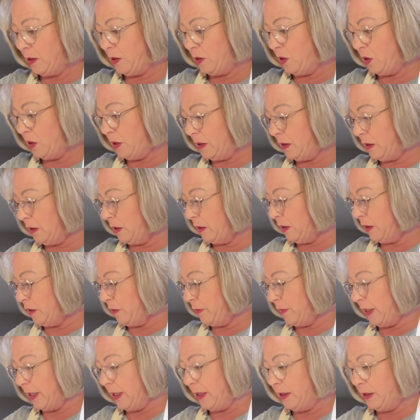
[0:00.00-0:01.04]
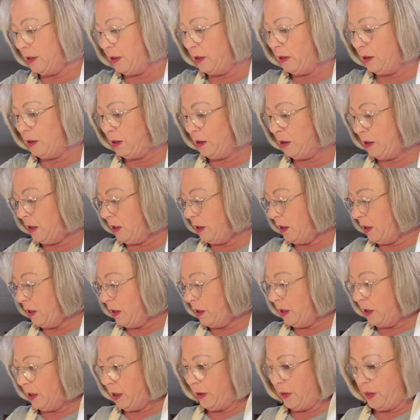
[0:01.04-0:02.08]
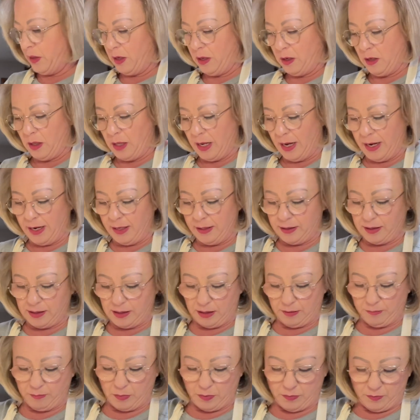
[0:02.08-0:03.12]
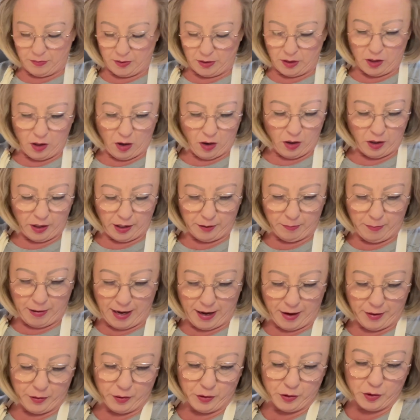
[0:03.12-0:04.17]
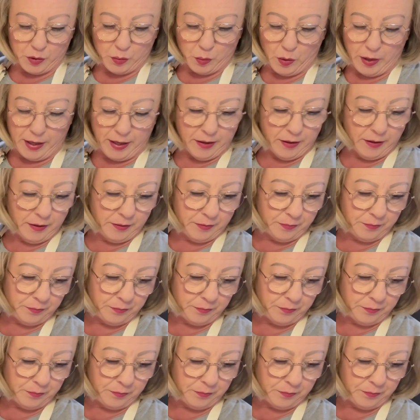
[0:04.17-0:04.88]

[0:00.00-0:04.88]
Just a little bit. I think I'll add some garlic powder as well.